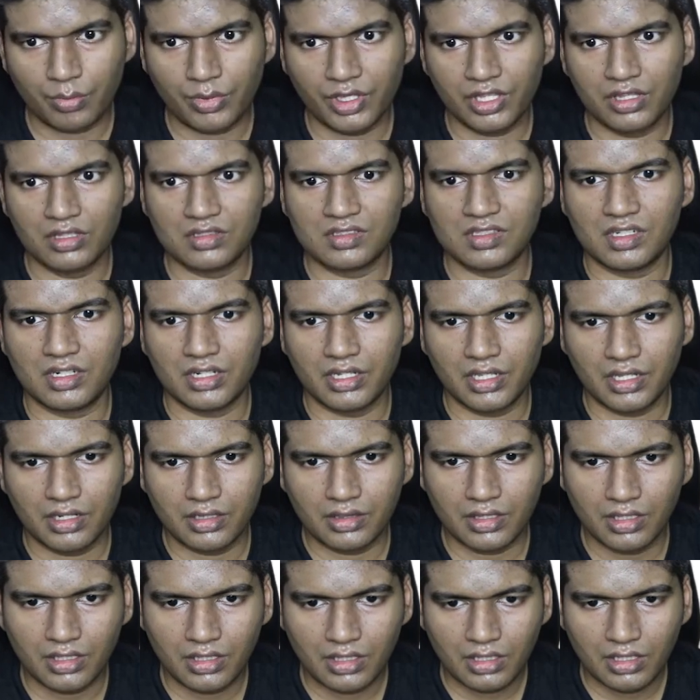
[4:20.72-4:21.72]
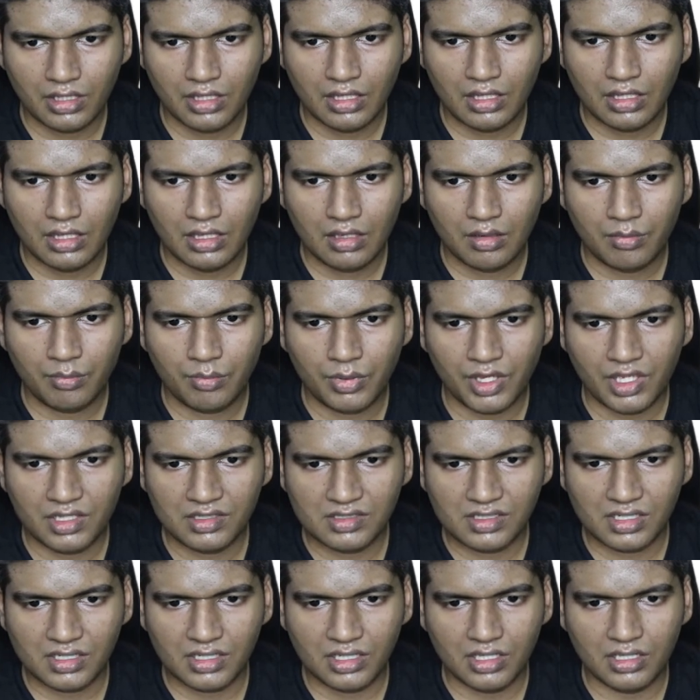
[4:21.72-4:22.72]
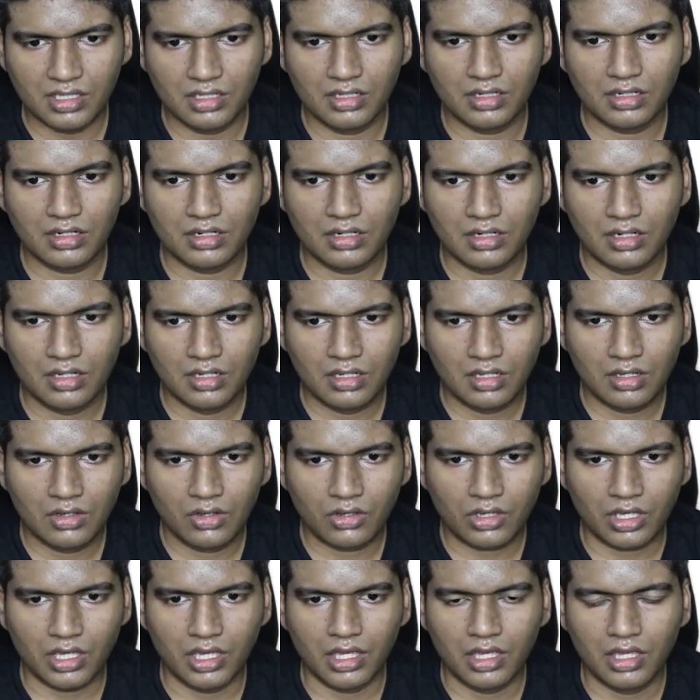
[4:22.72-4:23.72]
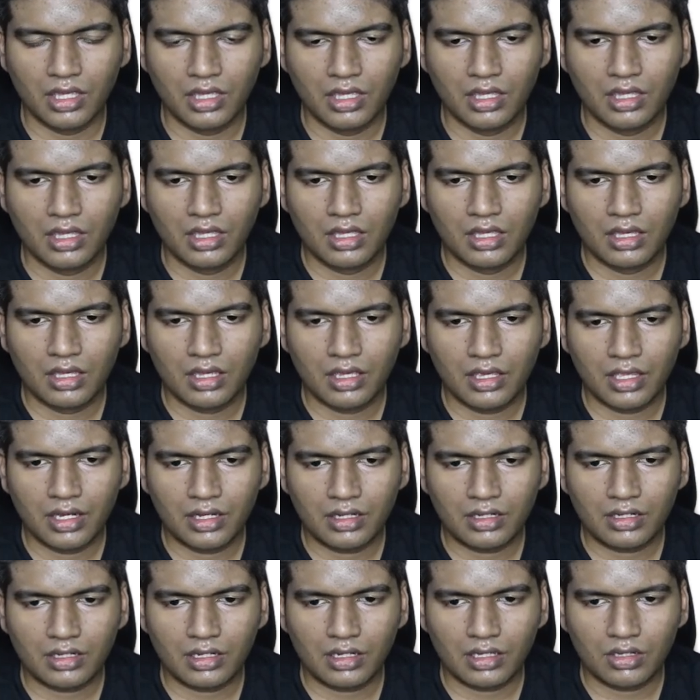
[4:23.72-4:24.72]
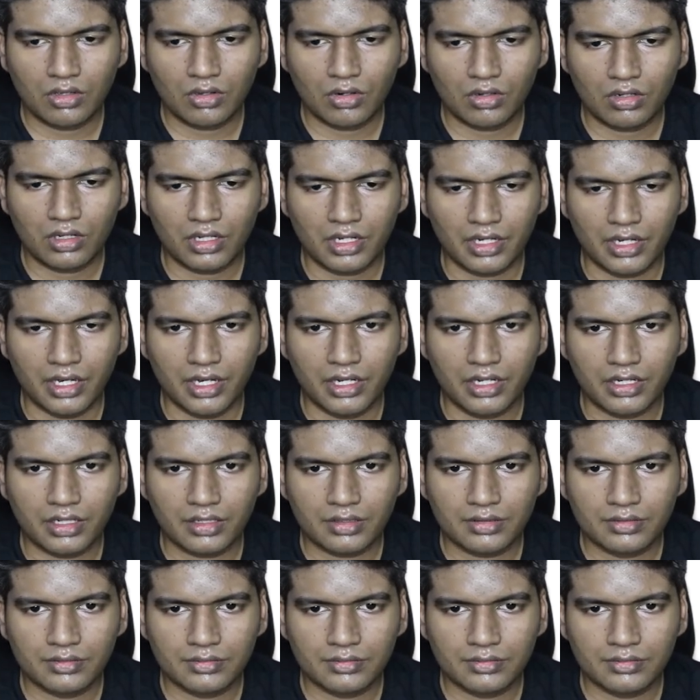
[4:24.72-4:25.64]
This entire thing, paste it here. Okay, and click on create.